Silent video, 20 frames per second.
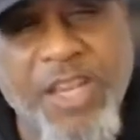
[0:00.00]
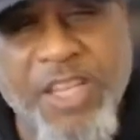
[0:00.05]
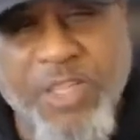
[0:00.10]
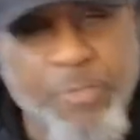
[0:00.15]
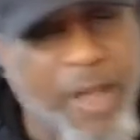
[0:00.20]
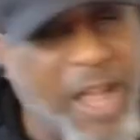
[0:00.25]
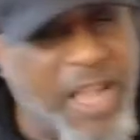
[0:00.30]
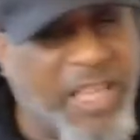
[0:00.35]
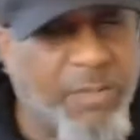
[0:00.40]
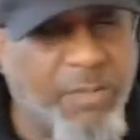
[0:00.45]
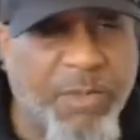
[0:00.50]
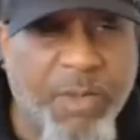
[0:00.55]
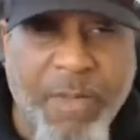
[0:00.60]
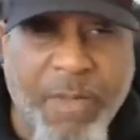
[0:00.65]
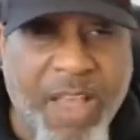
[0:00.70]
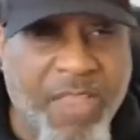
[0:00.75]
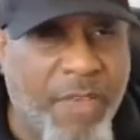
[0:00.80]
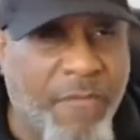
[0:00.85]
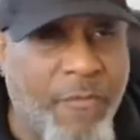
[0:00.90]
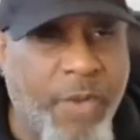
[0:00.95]
that it's possible
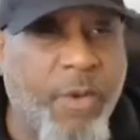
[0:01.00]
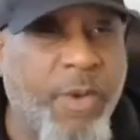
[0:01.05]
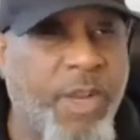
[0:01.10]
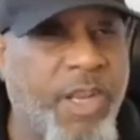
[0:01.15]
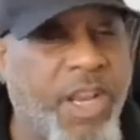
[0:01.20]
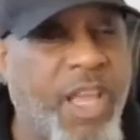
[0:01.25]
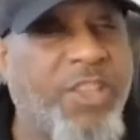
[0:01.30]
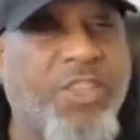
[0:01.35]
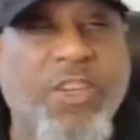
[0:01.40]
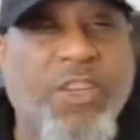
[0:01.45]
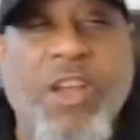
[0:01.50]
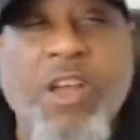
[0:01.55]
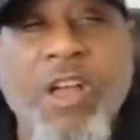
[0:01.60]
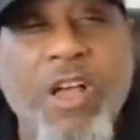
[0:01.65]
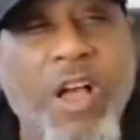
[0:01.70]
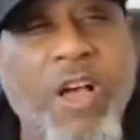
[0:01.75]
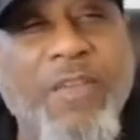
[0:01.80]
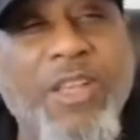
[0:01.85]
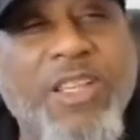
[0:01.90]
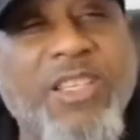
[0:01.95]
by the very nature
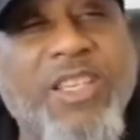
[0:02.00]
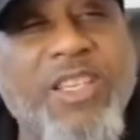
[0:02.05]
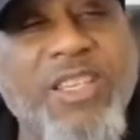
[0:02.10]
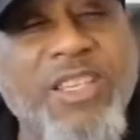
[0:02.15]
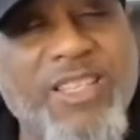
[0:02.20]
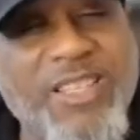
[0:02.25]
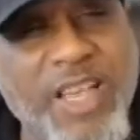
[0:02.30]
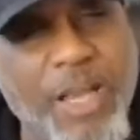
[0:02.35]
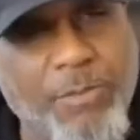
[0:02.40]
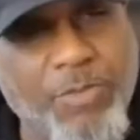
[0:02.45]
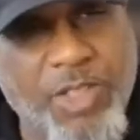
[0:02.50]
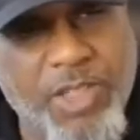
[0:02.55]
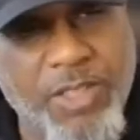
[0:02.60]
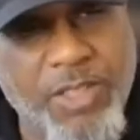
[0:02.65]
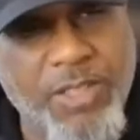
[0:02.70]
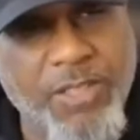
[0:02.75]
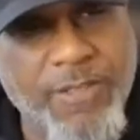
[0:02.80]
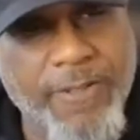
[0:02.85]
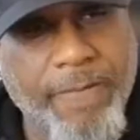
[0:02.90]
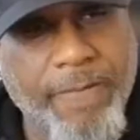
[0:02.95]
of its conception.